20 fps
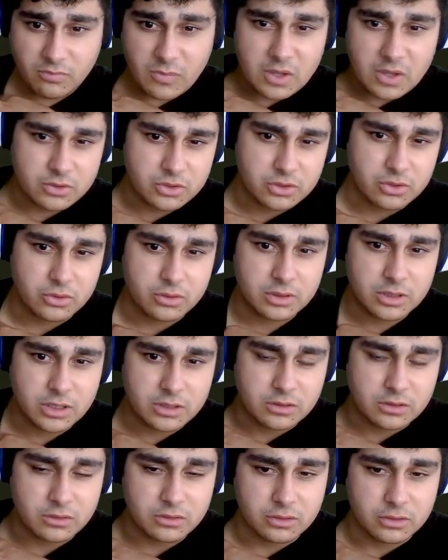sorry,
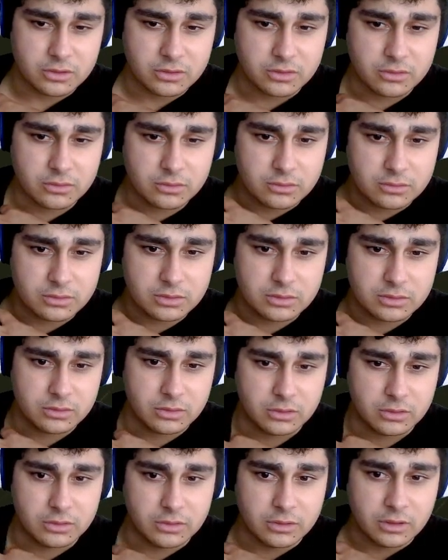not
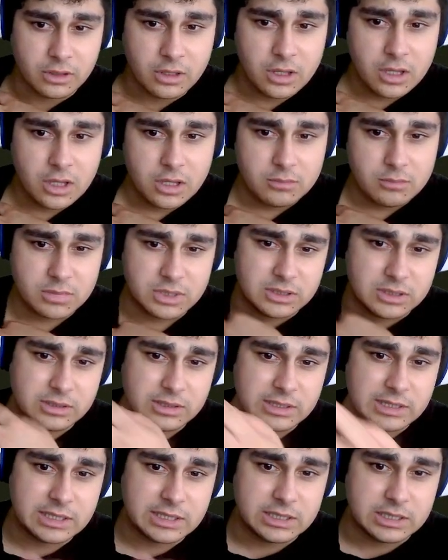third, but
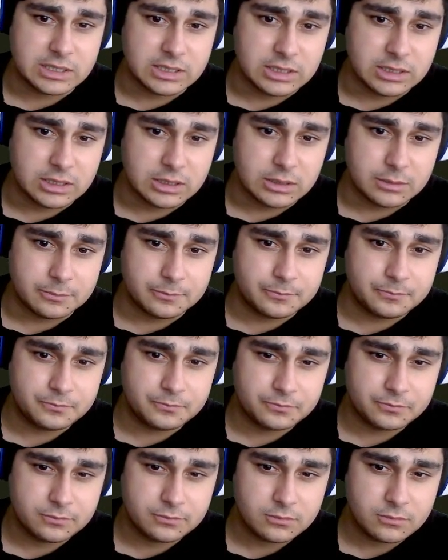um
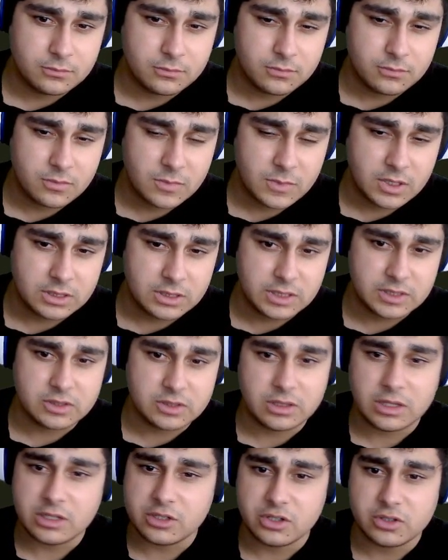let's
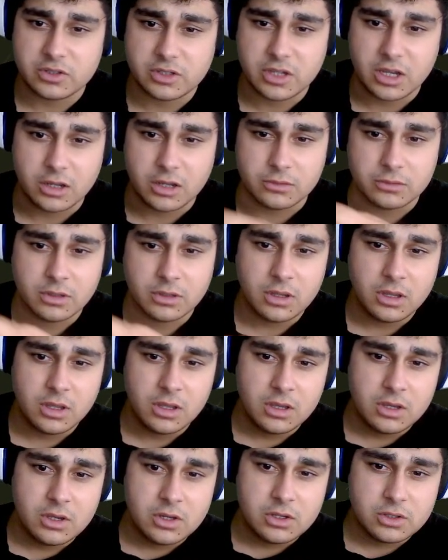just count.
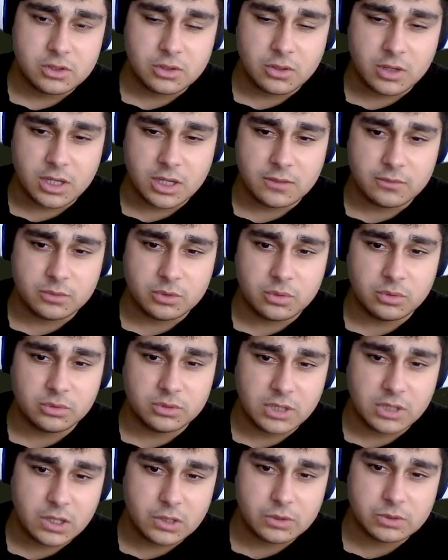So I have
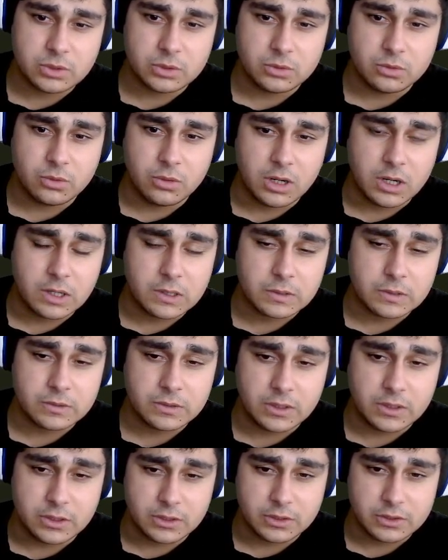2,200
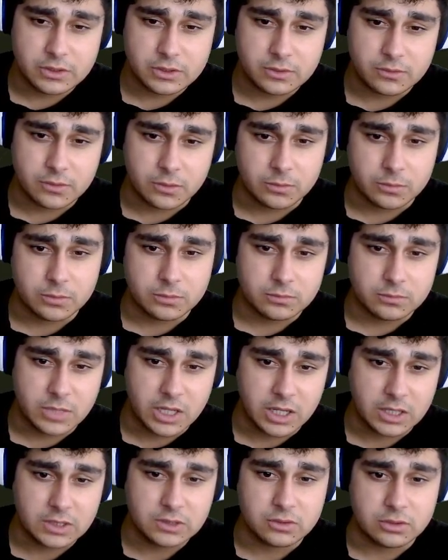kills from
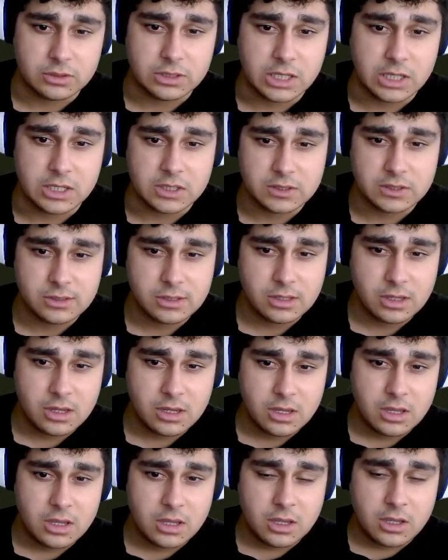hand grenades,
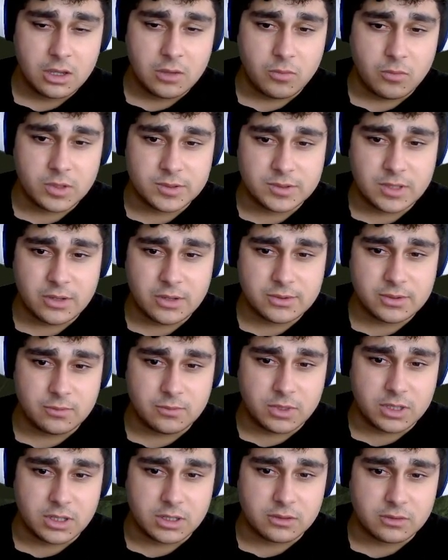
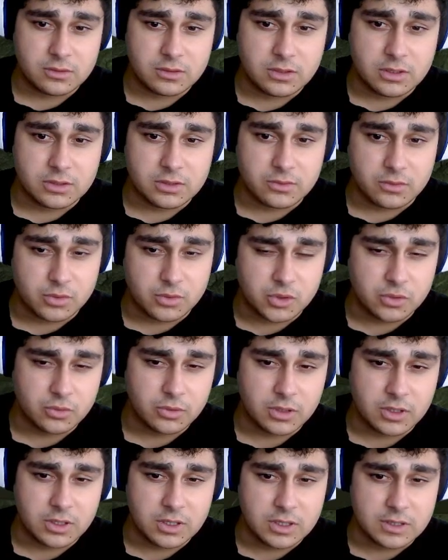1,100 kills from
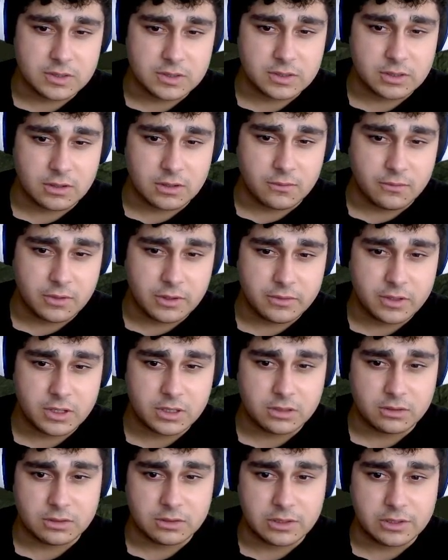shurikens, and
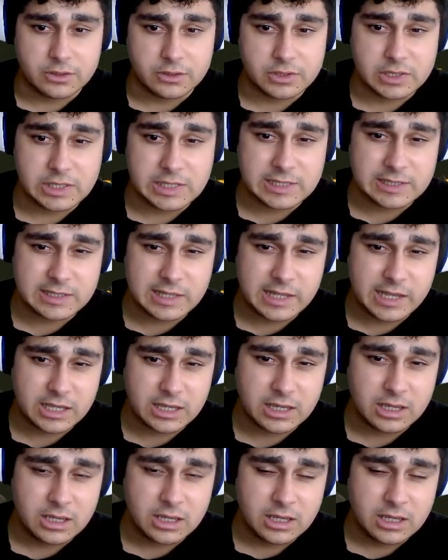500 kills. It's like